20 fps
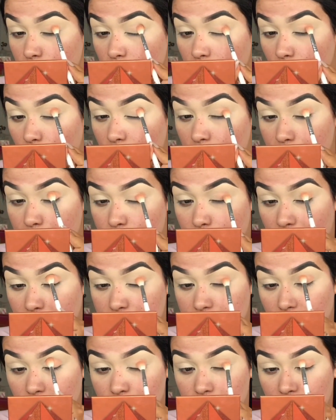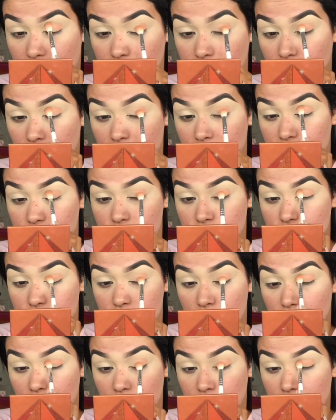Go ahead and pat down that light
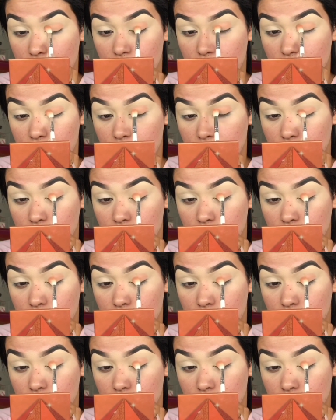shade.